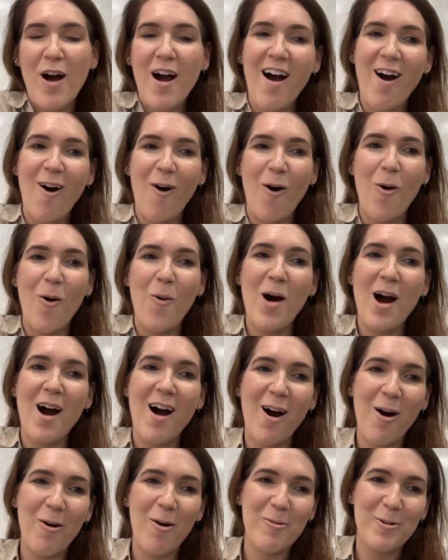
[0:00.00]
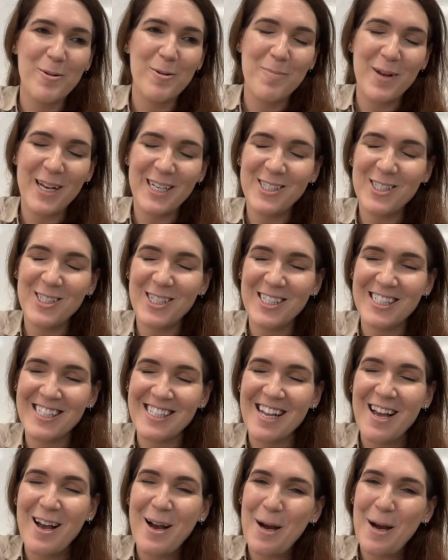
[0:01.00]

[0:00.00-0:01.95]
all our patients.